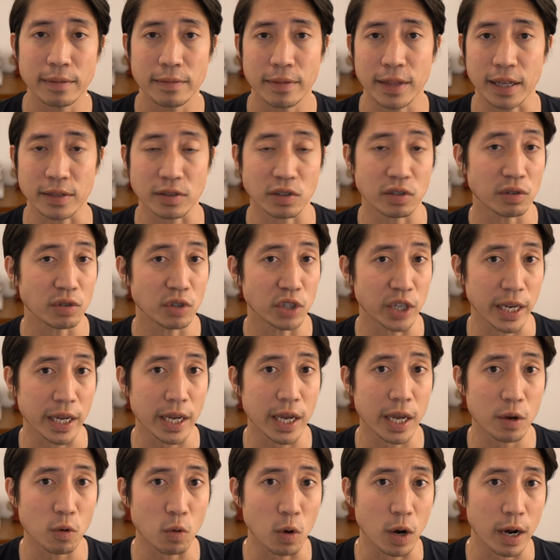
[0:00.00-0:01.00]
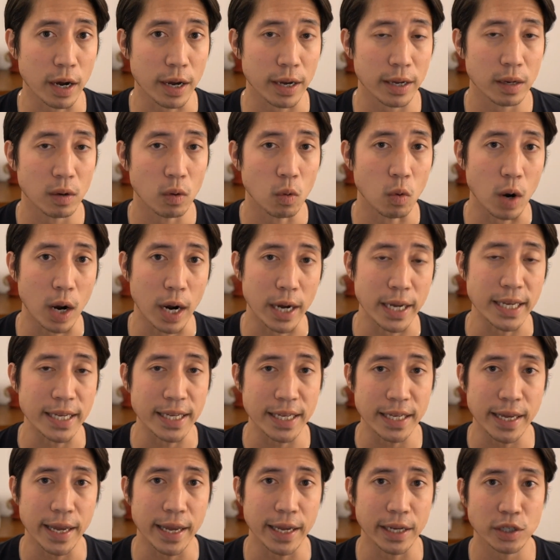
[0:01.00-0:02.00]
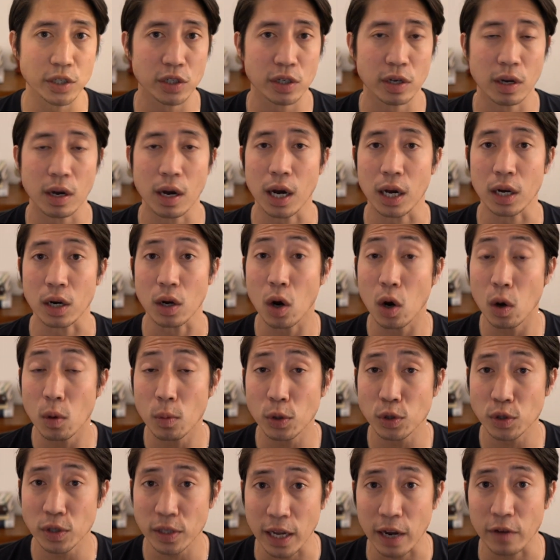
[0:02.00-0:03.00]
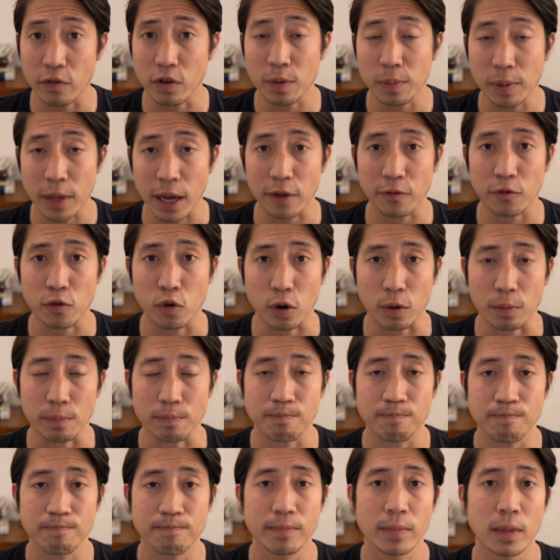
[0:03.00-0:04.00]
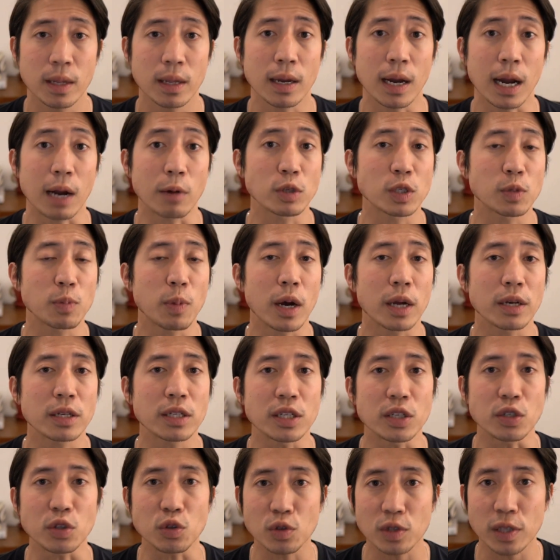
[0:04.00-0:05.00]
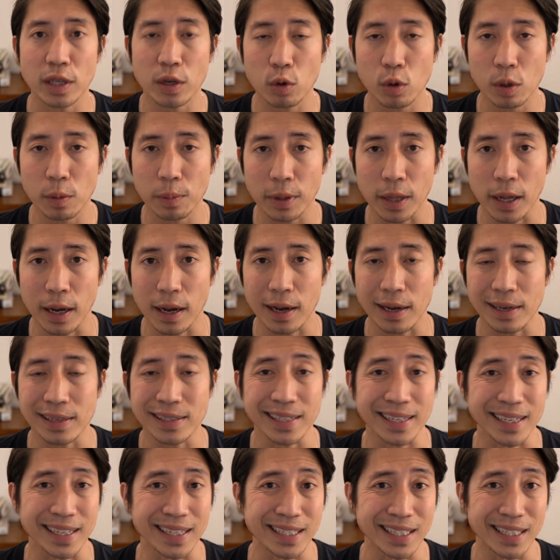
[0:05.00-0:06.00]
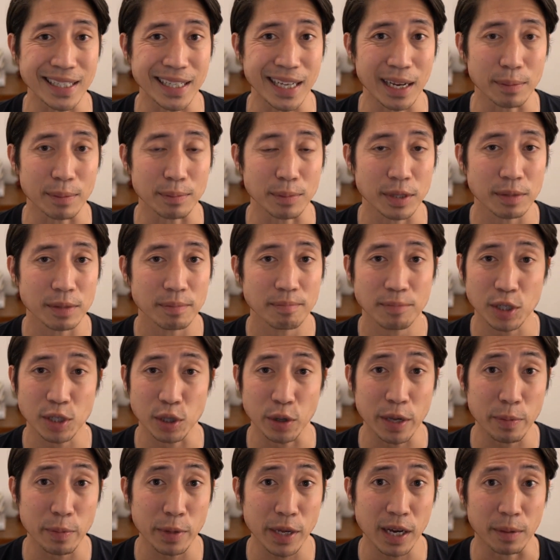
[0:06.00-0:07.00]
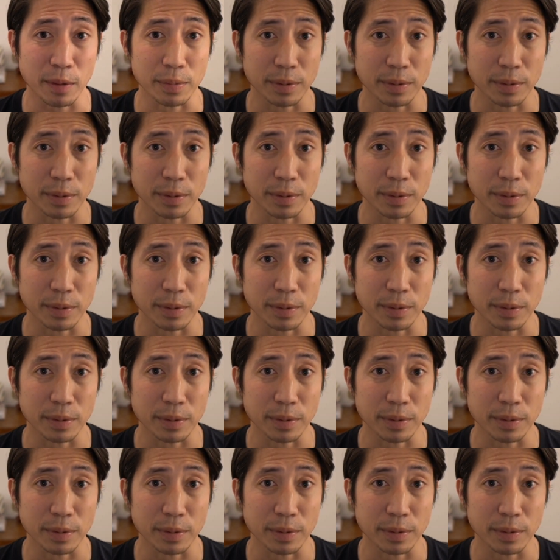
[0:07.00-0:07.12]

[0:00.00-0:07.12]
that's Jayyeh, on almost every platform. I respond to newsletter replies and DMs, so hit me up.